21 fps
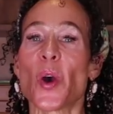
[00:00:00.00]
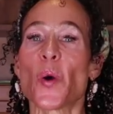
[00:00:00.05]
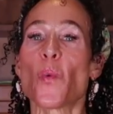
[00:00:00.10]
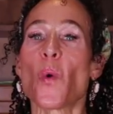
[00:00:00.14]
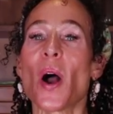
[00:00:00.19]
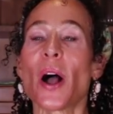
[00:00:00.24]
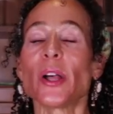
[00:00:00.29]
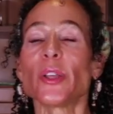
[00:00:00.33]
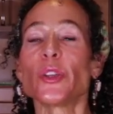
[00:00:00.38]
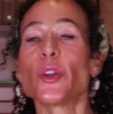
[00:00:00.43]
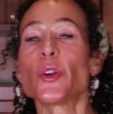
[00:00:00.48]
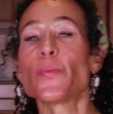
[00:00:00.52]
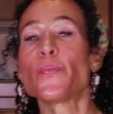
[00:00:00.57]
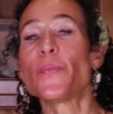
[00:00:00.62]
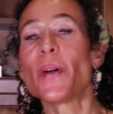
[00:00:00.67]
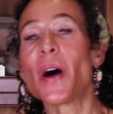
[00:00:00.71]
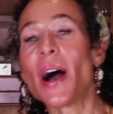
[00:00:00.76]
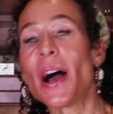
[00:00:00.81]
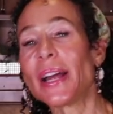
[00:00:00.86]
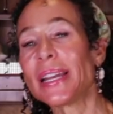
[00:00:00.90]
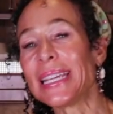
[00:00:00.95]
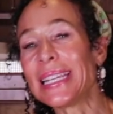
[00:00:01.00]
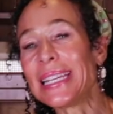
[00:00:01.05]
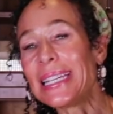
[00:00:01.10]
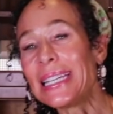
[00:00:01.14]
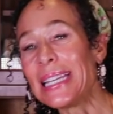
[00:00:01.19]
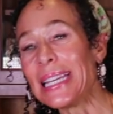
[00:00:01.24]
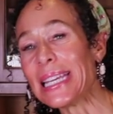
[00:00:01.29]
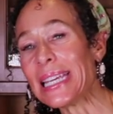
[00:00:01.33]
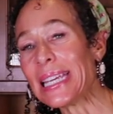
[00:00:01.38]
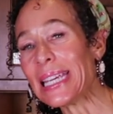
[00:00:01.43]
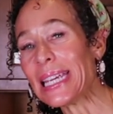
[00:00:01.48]
while your body
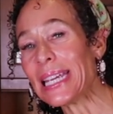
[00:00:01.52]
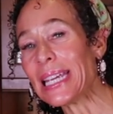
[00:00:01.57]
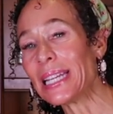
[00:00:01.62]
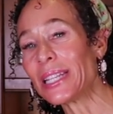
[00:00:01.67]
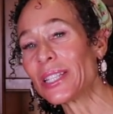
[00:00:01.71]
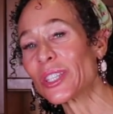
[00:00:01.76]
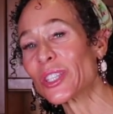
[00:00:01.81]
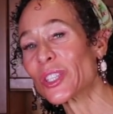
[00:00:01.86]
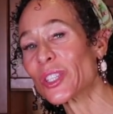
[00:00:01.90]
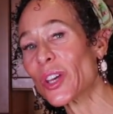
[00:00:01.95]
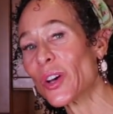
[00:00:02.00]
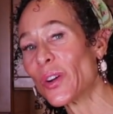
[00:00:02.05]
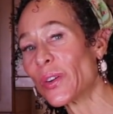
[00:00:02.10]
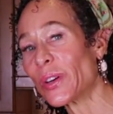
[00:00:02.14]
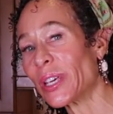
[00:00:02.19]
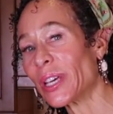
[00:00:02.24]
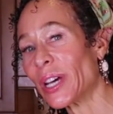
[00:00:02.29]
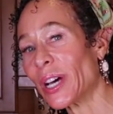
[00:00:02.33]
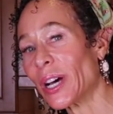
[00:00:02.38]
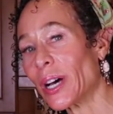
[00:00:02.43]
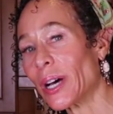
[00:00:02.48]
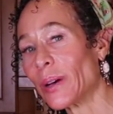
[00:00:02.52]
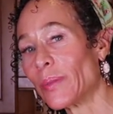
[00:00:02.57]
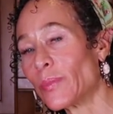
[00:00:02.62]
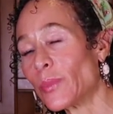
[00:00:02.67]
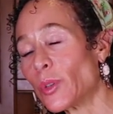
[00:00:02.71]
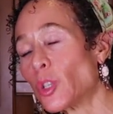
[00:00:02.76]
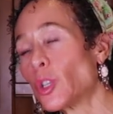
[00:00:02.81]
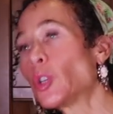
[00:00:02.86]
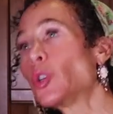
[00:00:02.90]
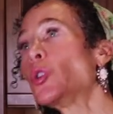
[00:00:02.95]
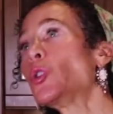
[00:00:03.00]
needs
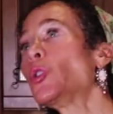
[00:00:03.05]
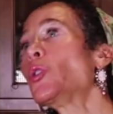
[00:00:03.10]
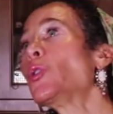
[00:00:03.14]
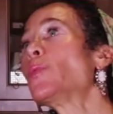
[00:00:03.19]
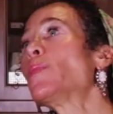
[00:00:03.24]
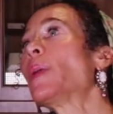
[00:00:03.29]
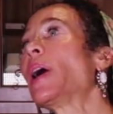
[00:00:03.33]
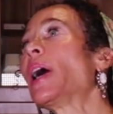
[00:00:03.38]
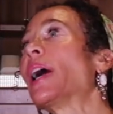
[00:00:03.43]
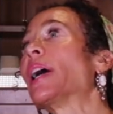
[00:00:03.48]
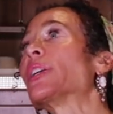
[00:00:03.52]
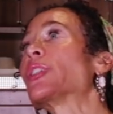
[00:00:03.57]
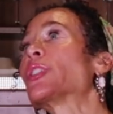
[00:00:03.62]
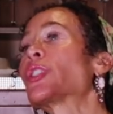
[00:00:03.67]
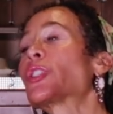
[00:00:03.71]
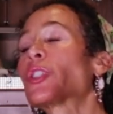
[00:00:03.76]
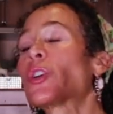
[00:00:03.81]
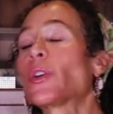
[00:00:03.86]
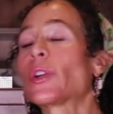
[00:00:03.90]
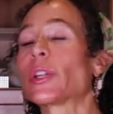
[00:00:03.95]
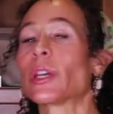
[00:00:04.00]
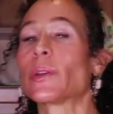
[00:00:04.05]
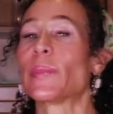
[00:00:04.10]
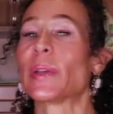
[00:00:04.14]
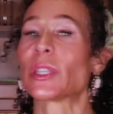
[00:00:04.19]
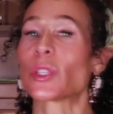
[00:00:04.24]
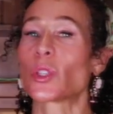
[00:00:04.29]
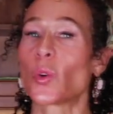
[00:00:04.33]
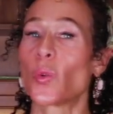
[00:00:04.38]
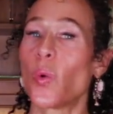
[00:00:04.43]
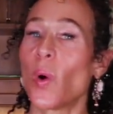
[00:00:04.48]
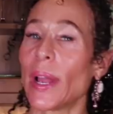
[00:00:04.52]
sodium, too much sodium
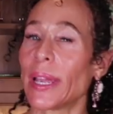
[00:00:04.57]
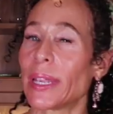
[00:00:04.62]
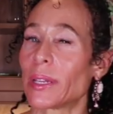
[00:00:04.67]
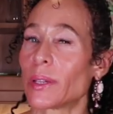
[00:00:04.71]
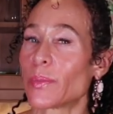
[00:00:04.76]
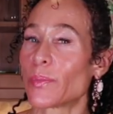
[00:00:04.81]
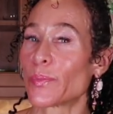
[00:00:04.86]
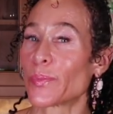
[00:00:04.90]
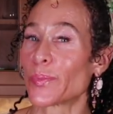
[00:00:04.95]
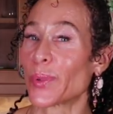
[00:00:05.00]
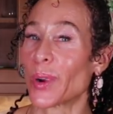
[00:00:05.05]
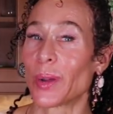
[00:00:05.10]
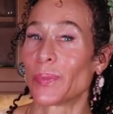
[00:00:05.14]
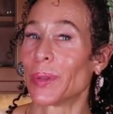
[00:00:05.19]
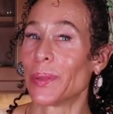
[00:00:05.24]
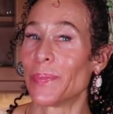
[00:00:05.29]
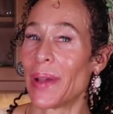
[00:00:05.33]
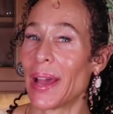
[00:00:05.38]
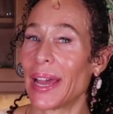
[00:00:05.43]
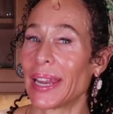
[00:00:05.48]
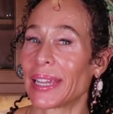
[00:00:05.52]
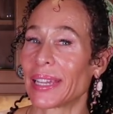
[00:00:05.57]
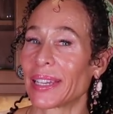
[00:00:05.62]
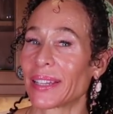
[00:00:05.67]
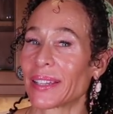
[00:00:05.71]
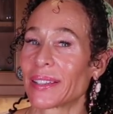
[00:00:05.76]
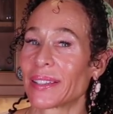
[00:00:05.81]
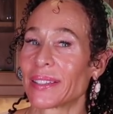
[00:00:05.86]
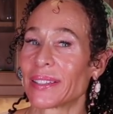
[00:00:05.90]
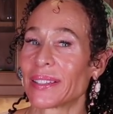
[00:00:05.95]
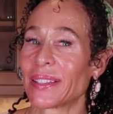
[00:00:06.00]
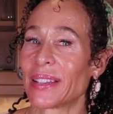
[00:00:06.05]
is quite problematic.
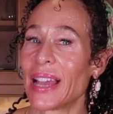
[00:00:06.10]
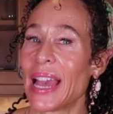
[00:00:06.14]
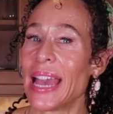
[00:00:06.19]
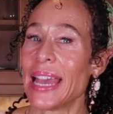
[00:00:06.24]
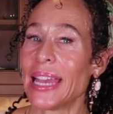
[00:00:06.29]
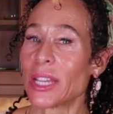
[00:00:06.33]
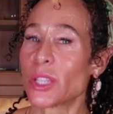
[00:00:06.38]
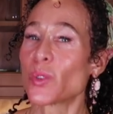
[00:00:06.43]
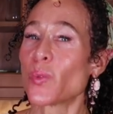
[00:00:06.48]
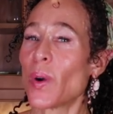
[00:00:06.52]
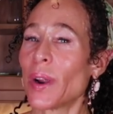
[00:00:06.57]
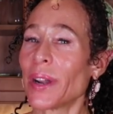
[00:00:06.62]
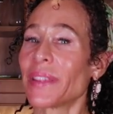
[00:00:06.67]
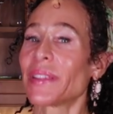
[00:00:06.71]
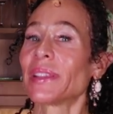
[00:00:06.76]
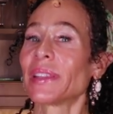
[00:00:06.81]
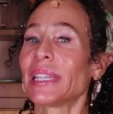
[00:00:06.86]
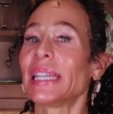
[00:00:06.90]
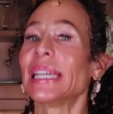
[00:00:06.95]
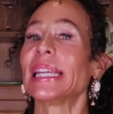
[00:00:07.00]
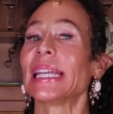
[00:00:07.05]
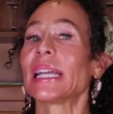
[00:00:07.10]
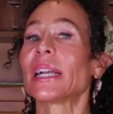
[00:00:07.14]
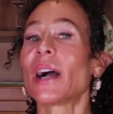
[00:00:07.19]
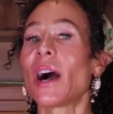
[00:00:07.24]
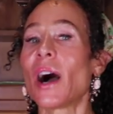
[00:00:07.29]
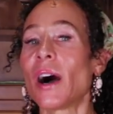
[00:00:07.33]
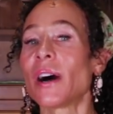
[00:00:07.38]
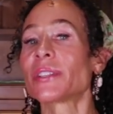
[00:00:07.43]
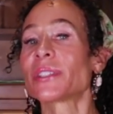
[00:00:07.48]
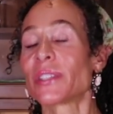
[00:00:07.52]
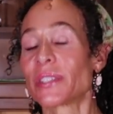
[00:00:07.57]
It's one of the leading
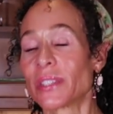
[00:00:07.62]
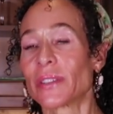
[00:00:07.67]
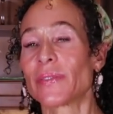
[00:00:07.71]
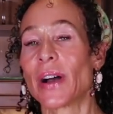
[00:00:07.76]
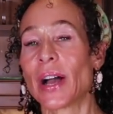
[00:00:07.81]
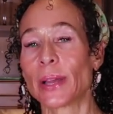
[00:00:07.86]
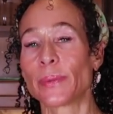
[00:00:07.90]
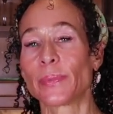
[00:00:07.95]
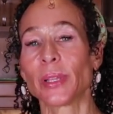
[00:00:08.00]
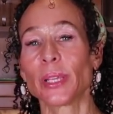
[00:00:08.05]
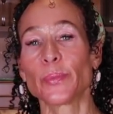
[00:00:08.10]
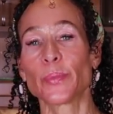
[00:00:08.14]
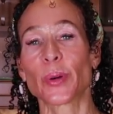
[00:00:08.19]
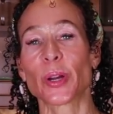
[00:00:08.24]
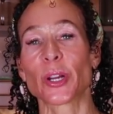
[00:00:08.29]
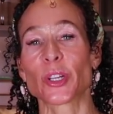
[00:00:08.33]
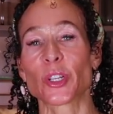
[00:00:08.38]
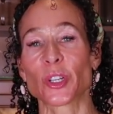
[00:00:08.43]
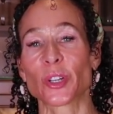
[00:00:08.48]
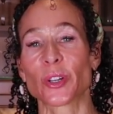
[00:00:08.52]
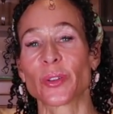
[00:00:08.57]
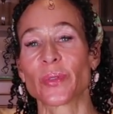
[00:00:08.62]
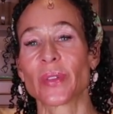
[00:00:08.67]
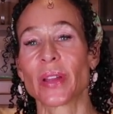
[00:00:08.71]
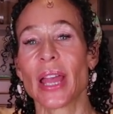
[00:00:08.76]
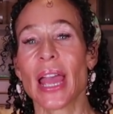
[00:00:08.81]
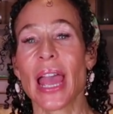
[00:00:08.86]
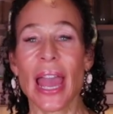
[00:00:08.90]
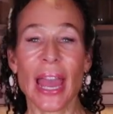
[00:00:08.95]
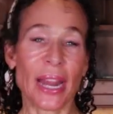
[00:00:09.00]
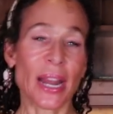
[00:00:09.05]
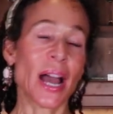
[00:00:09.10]
causes of high blood pressure.
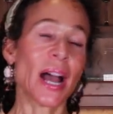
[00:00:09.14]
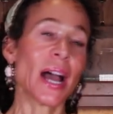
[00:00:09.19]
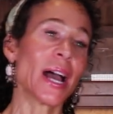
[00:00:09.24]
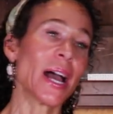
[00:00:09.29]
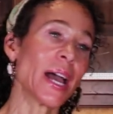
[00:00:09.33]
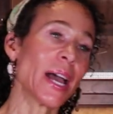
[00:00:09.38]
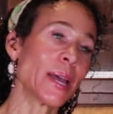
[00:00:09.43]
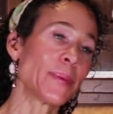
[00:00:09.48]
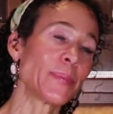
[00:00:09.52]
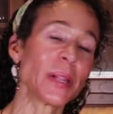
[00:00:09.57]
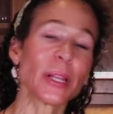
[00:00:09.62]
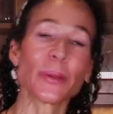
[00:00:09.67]
And high